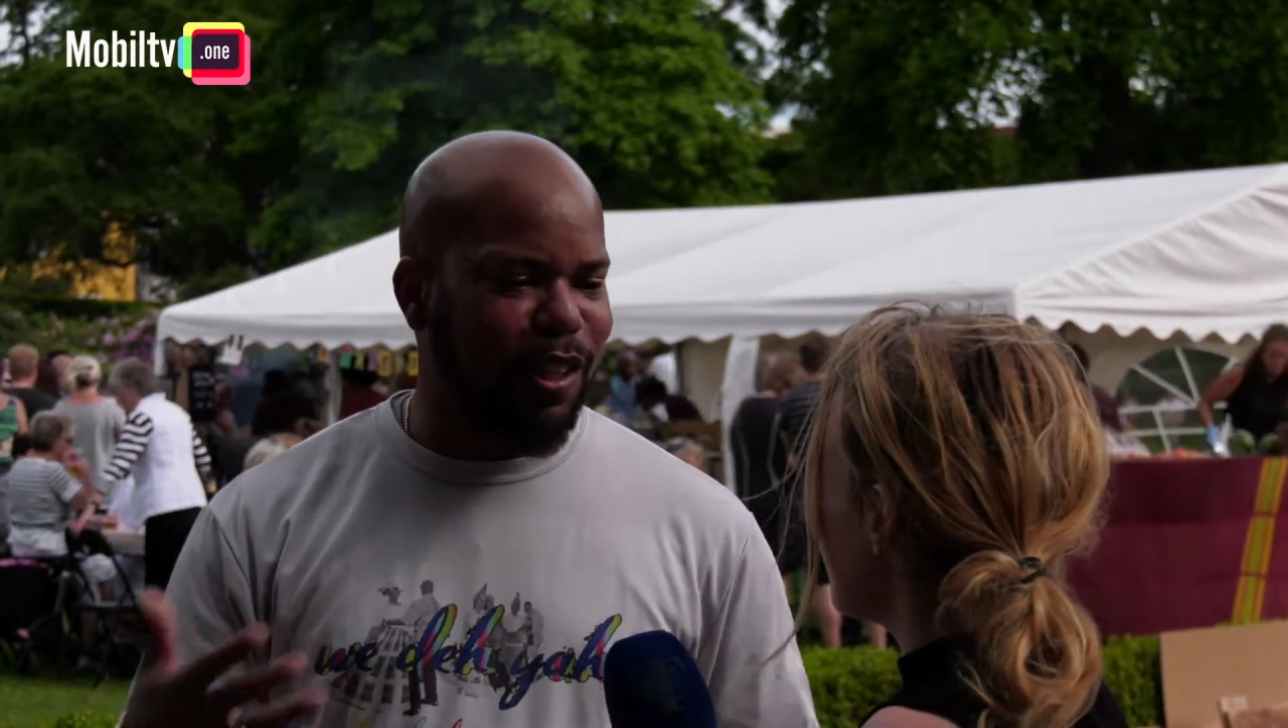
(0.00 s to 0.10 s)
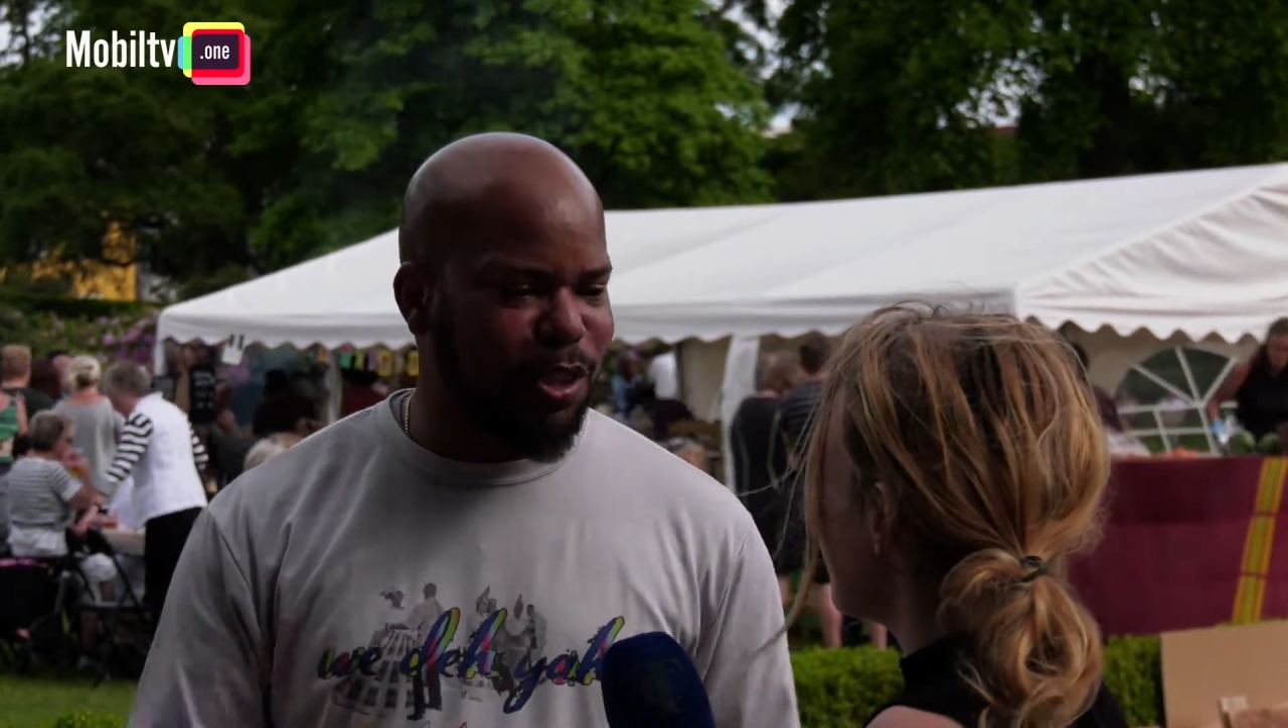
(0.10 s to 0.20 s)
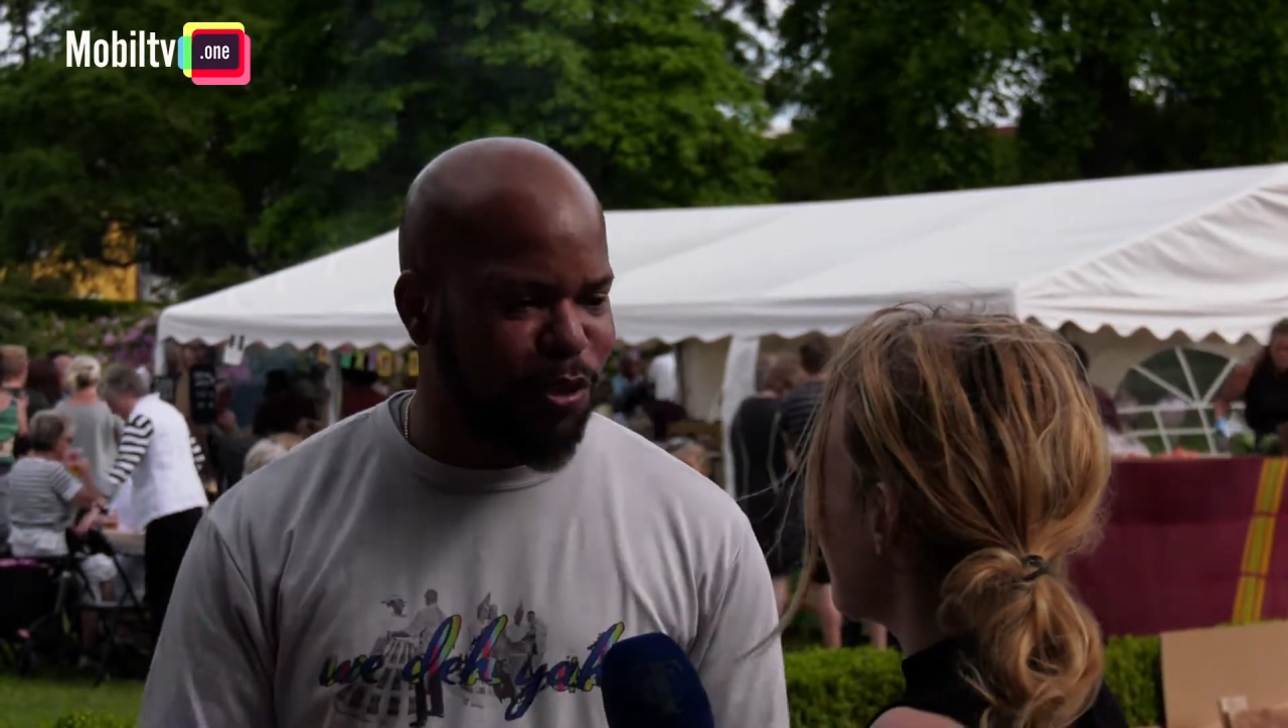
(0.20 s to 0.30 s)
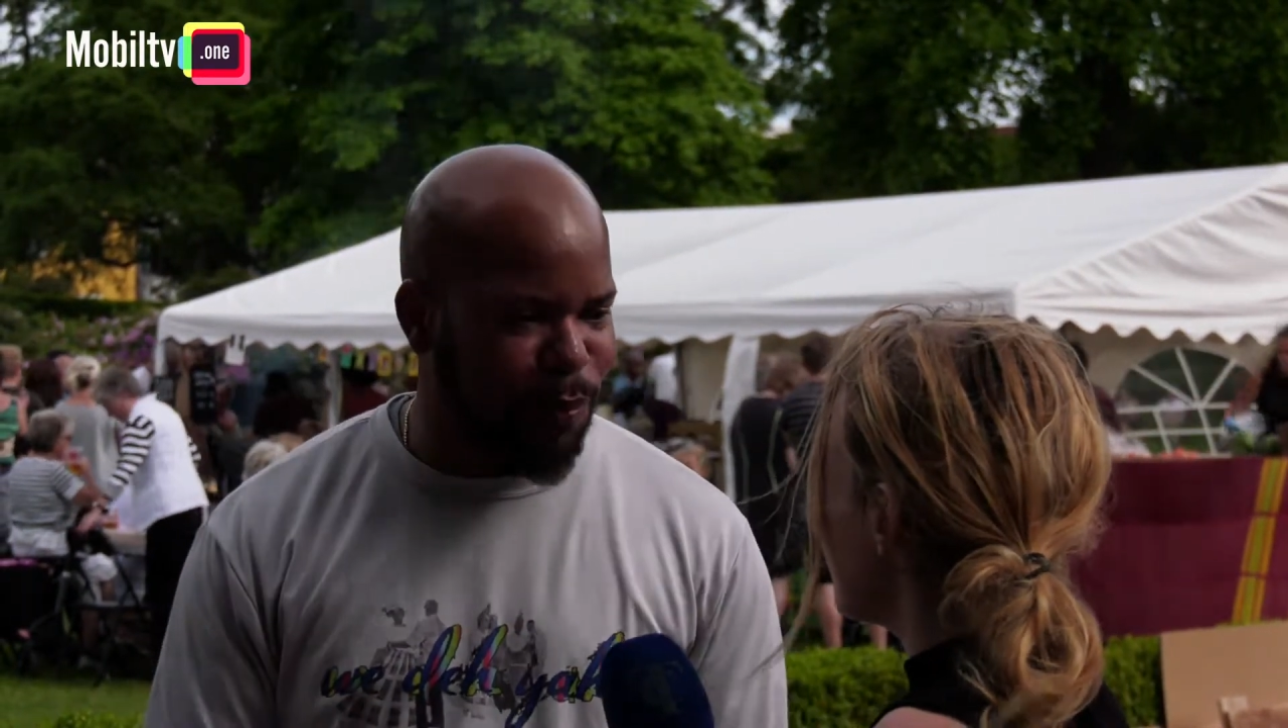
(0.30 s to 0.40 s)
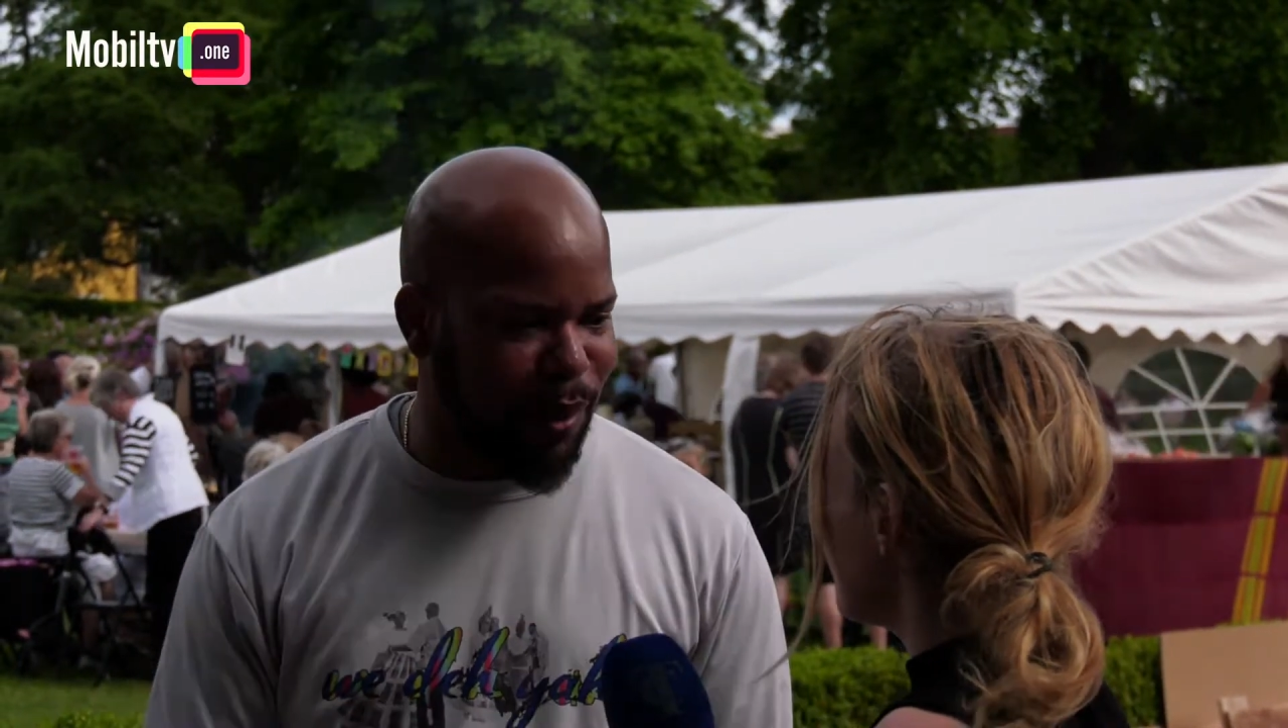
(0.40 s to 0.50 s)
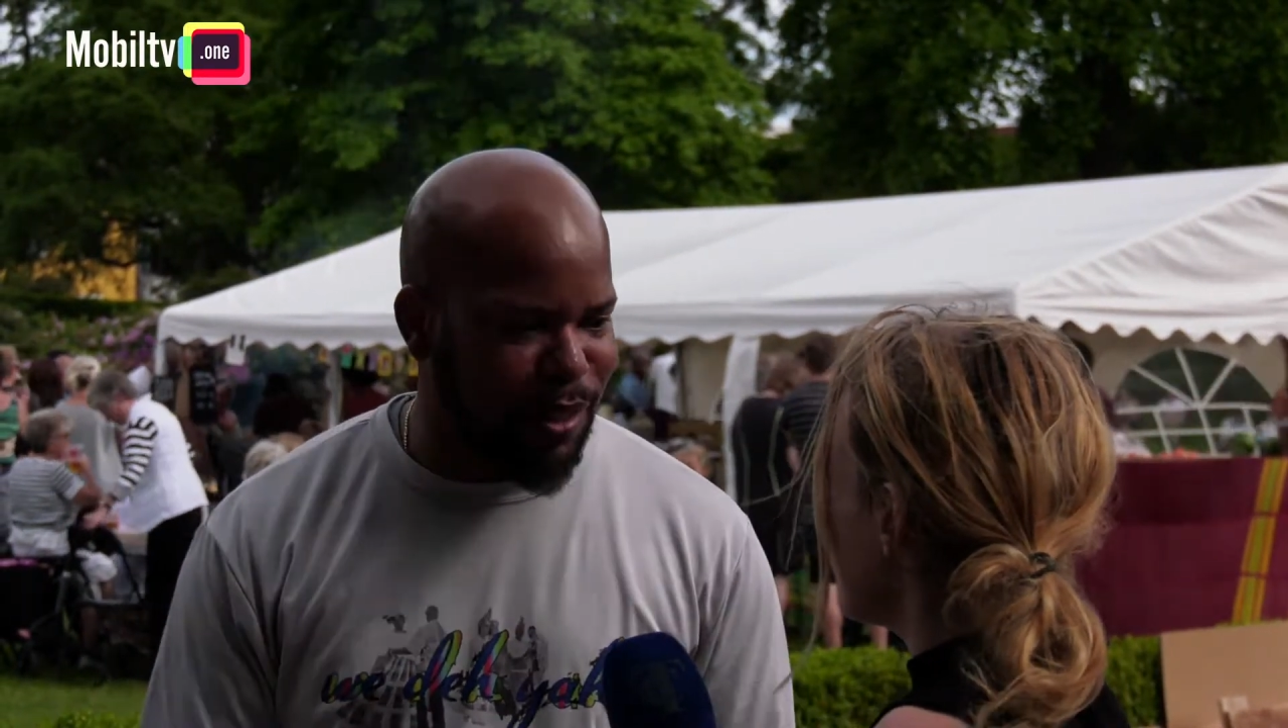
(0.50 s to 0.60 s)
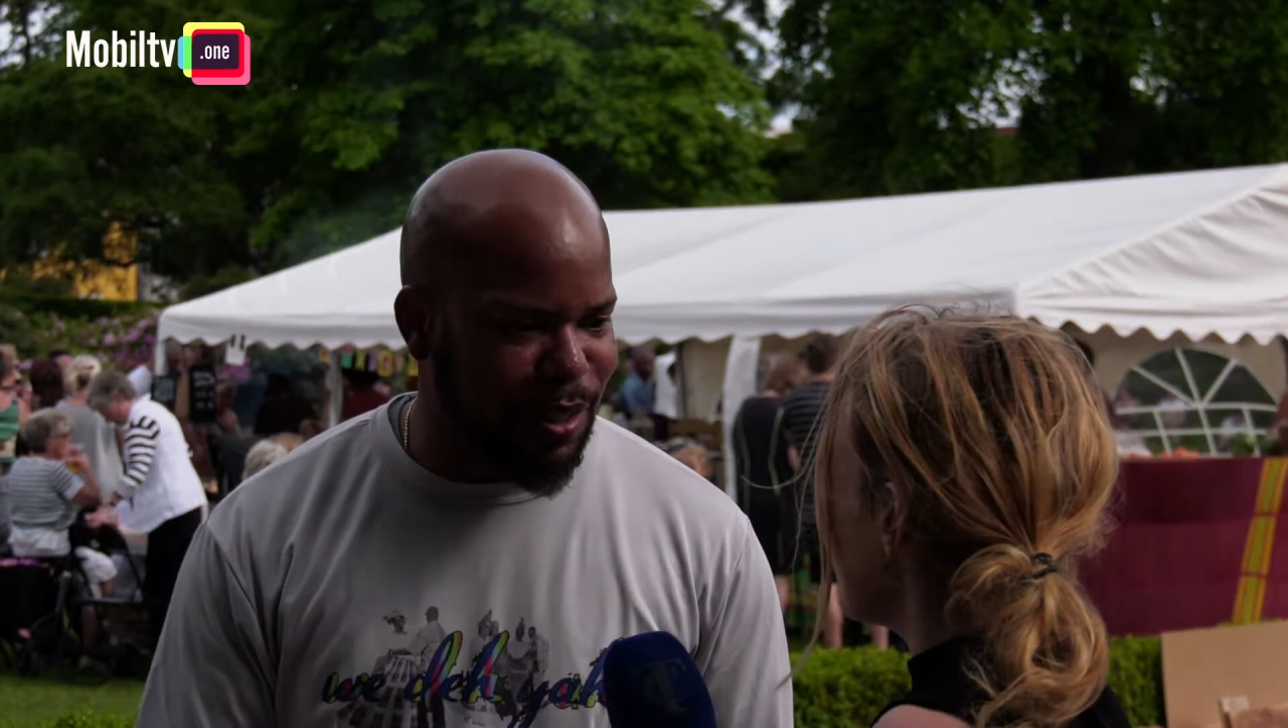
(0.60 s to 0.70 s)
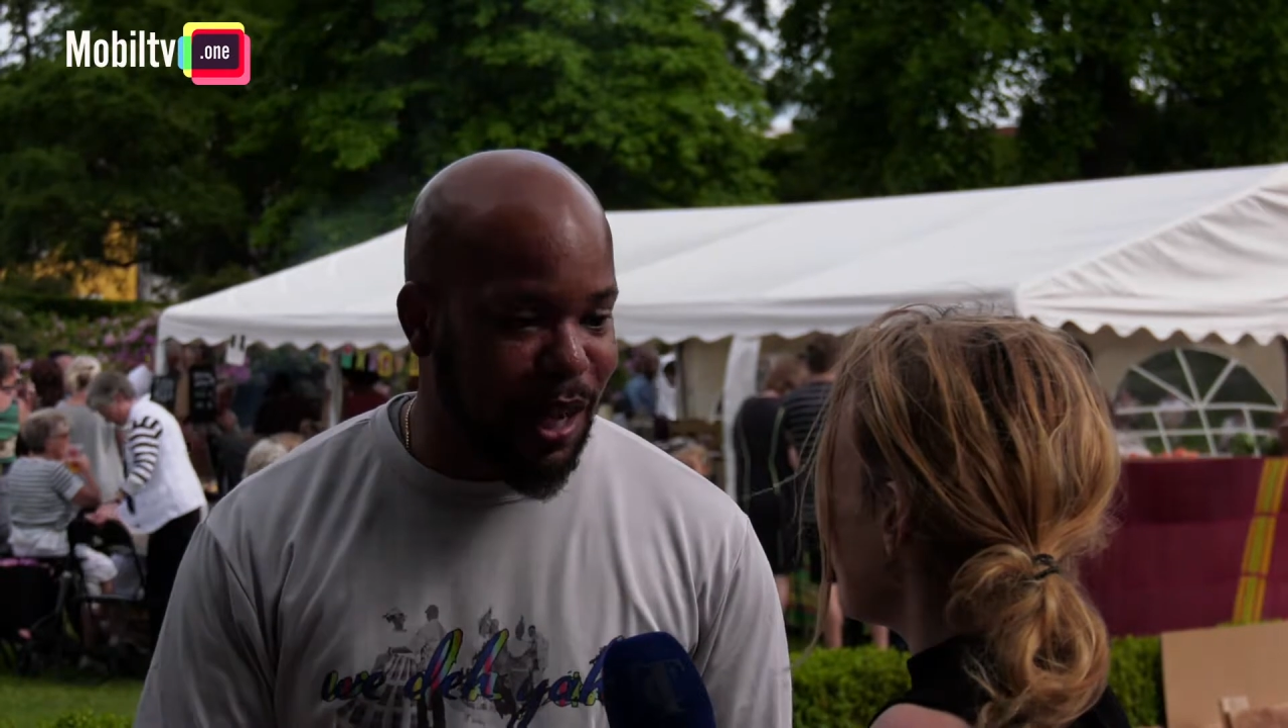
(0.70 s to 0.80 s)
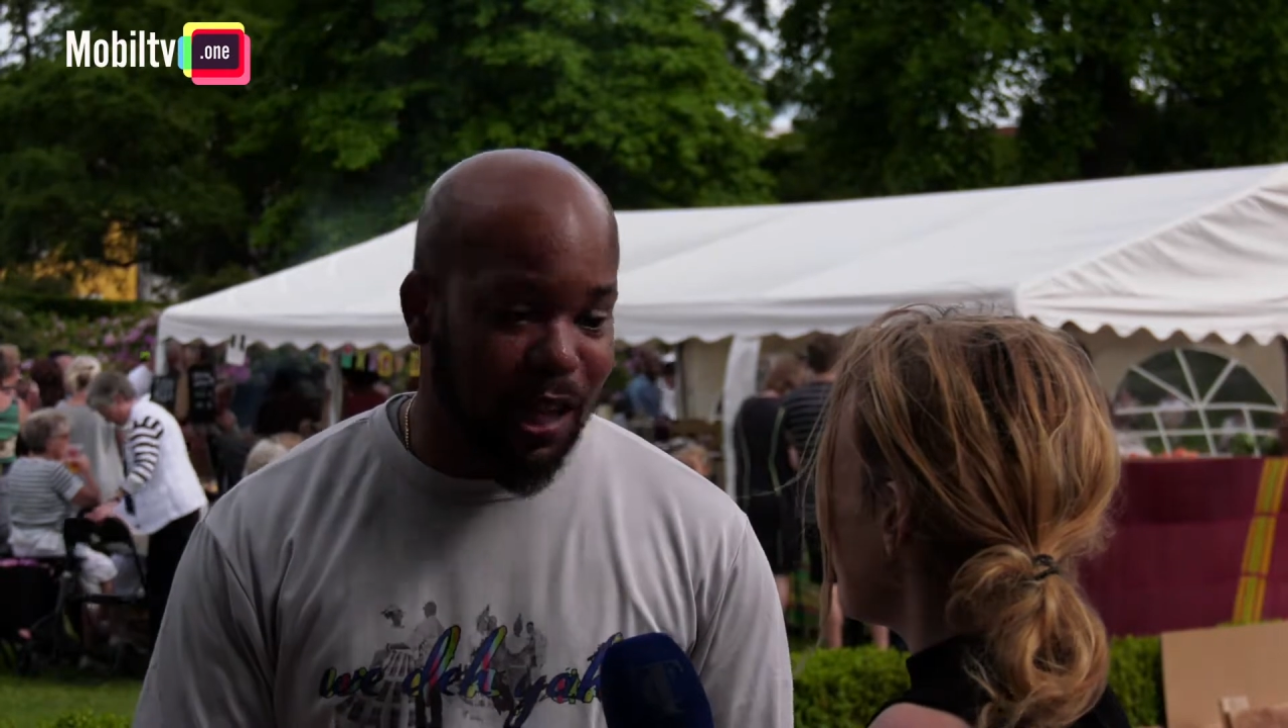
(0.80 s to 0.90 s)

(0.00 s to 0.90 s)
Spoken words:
instruments